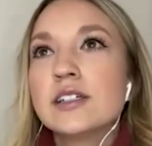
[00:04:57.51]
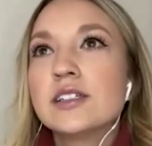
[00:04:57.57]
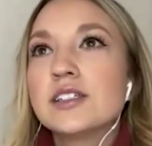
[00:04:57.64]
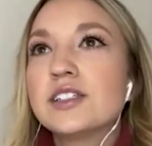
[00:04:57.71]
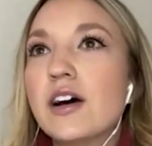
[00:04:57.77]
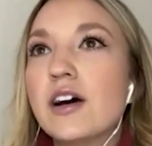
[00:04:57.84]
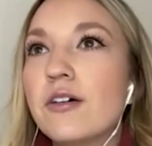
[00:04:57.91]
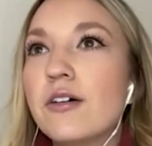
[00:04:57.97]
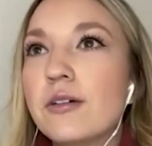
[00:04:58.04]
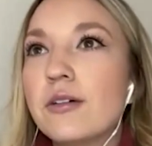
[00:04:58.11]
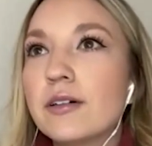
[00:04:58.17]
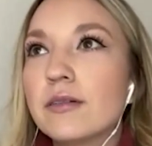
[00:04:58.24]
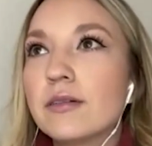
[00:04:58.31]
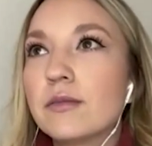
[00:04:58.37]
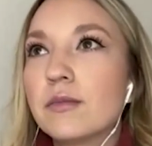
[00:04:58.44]

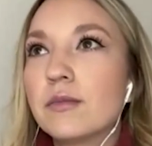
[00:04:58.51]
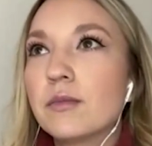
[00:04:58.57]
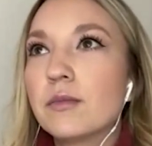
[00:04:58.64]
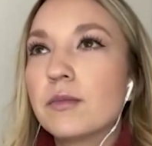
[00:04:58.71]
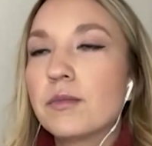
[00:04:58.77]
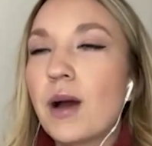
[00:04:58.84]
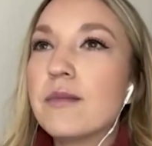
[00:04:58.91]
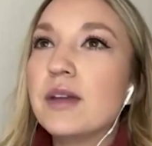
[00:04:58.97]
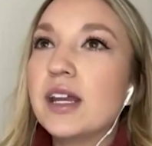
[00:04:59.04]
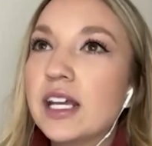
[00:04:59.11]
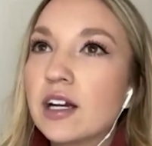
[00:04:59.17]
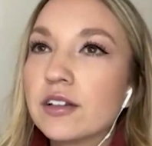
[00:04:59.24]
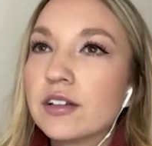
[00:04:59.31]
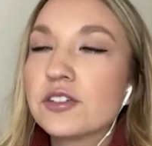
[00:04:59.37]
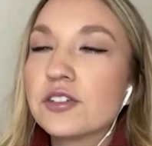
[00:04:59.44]
So by meeting
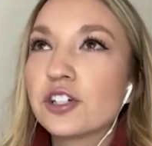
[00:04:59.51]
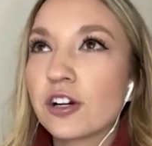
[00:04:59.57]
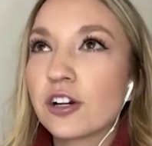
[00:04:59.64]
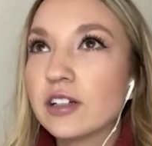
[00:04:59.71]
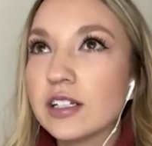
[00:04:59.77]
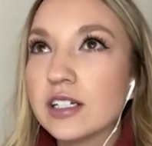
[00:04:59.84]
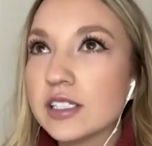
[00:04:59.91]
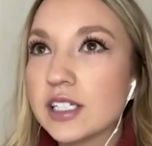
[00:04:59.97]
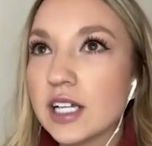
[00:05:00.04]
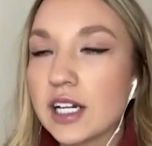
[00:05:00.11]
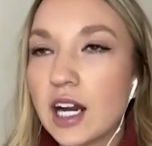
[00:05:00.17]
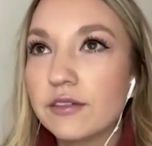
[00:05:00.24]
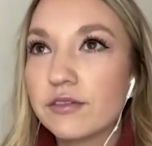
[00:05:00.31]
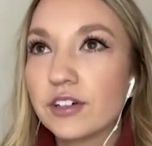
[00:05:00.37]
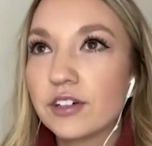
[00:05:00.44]
all those journalists, I
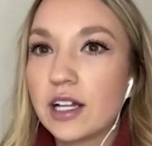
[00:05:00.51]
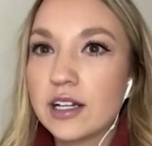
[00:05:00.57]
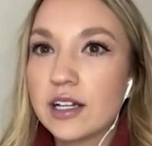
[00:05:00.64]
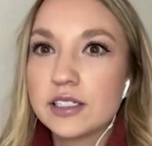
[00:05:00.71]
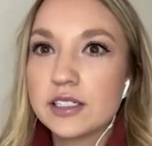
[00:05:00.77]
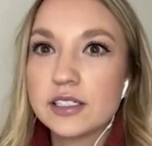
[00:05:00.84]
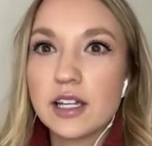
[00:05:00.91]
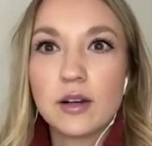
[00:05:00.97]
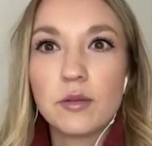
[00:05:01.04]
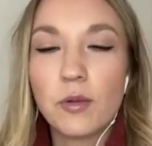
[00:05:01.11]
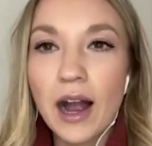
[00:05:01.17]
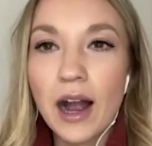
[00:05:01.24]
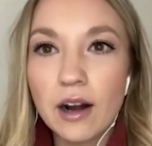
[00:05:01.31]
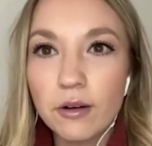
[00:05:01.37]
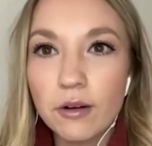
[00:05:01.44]
kind of realized like,
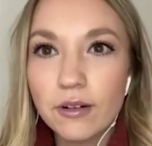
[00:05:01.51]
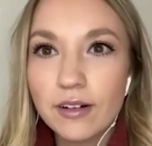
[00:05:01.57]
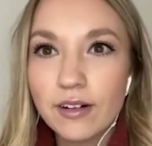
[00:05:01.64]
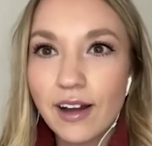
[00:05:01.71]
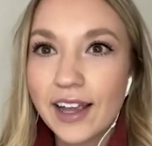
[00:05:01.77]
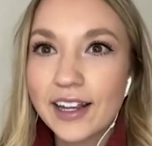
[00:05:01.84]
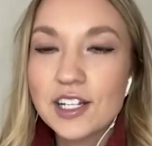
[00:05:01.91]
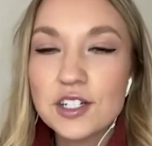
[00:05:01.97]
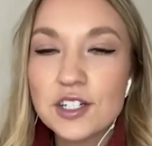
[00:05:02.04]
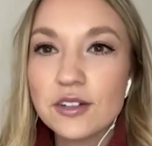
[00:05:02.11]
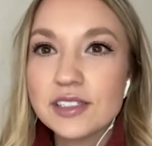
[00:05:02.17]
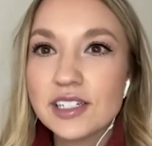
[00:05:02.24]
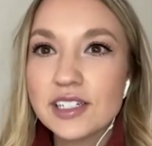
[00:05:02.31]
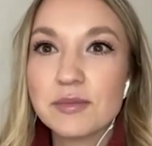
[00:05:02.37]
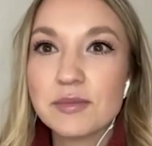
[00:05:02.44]
wow, I can do
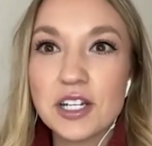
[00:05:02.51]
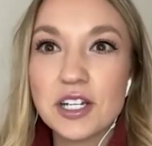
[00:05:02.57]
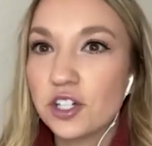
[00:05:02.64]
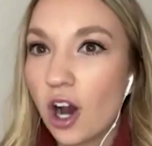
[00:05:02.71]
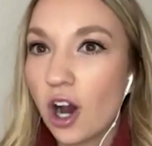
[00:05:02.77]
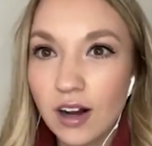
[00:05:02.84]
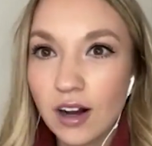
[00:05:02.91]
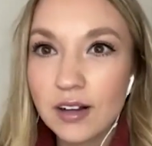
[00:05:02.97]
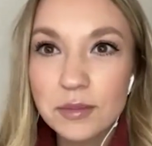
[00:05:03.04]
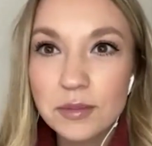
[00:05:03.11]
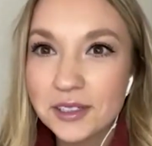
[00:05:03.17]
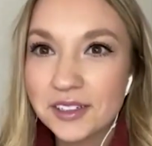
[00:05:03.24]
this as my job.